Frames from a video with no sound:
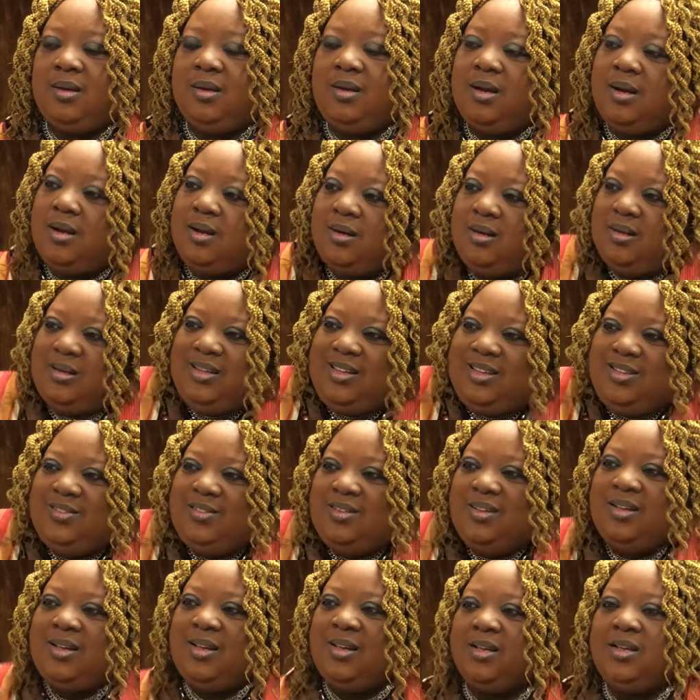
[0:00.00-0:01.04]

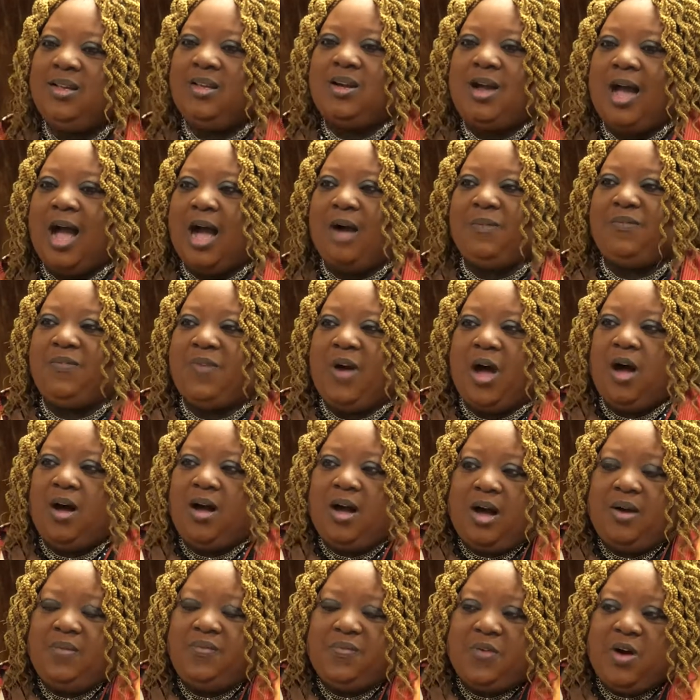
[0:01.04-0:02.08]

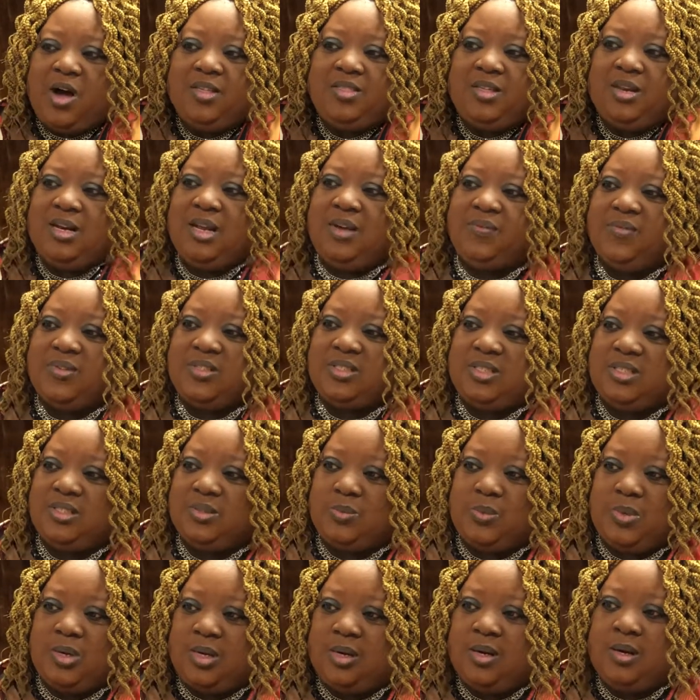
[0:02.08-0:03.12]
Our father left us this
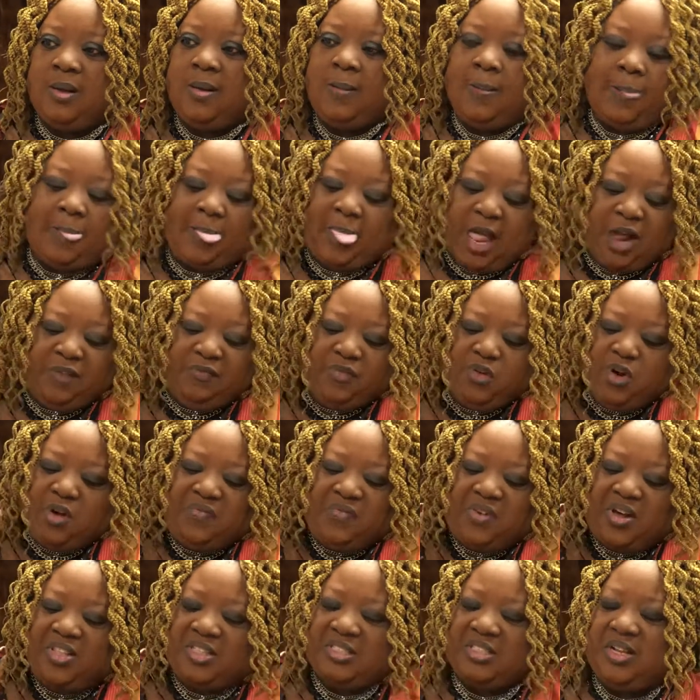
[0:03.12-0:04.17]
well. Our
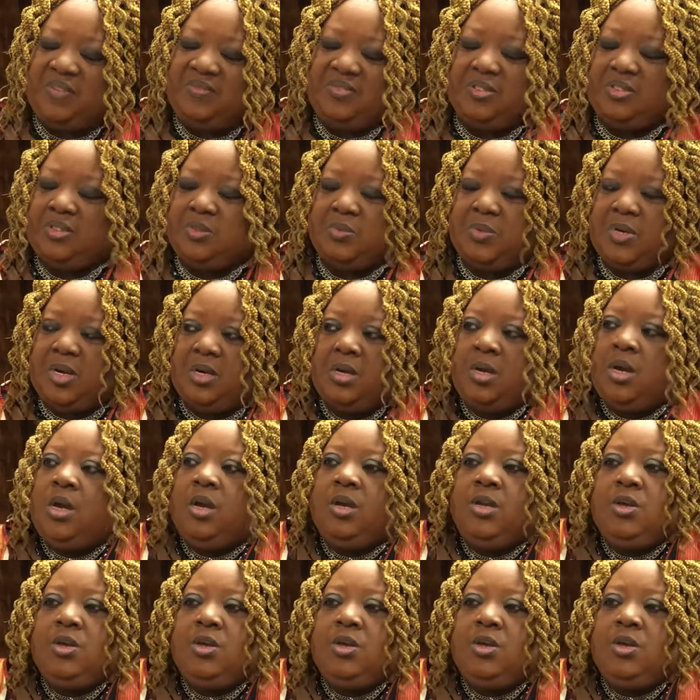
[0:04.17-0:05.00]
forefathers left us this well.